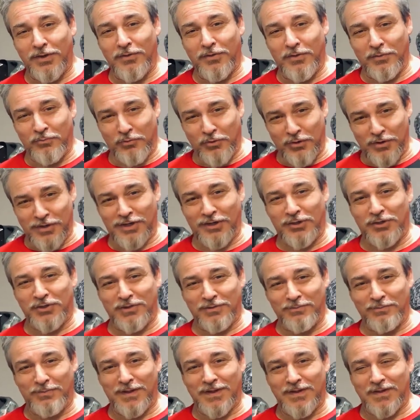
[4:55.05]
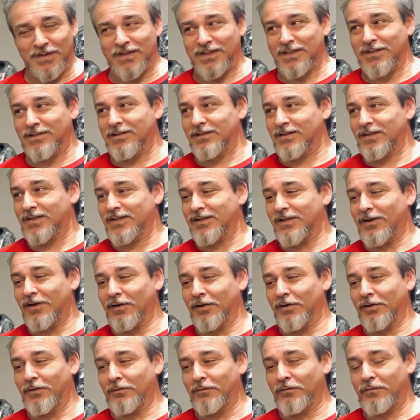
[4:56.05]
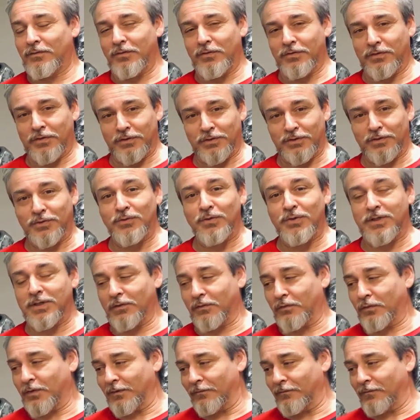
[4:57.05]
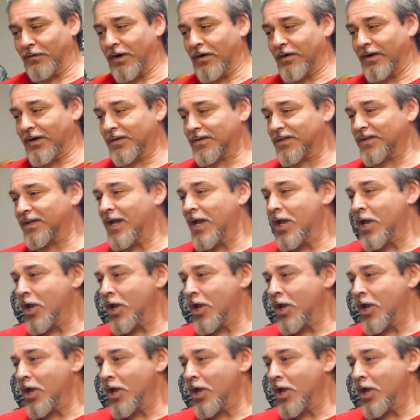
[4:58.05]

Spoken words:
the production pieces of the two different variants